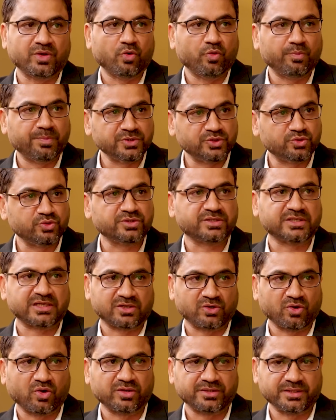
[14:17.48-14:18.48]
the open source
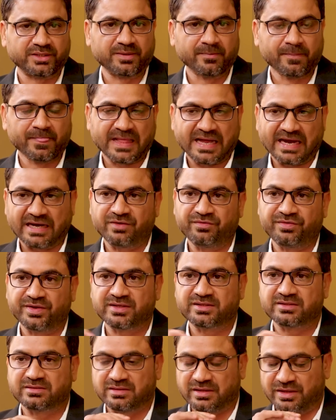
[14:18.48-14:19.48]
technology. And if
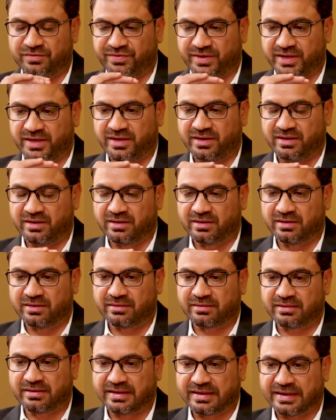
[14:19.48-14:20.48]
it
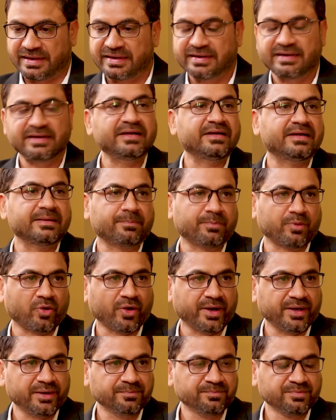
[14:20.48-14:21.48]
correctly
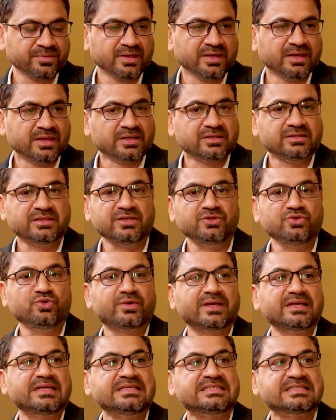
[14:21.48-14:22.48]
deployed, then you
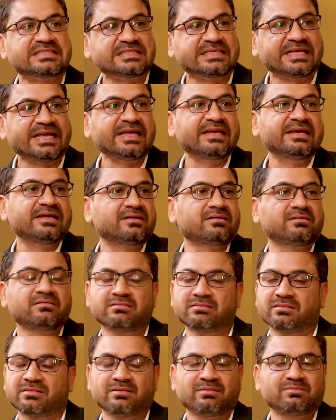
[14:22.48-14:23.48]
can scale it
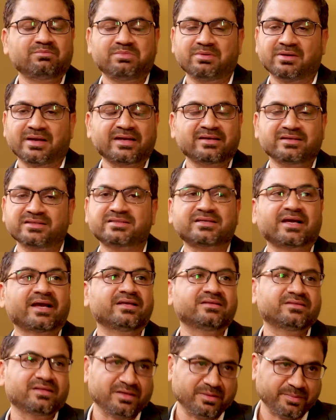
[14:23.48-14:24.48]
and sky is the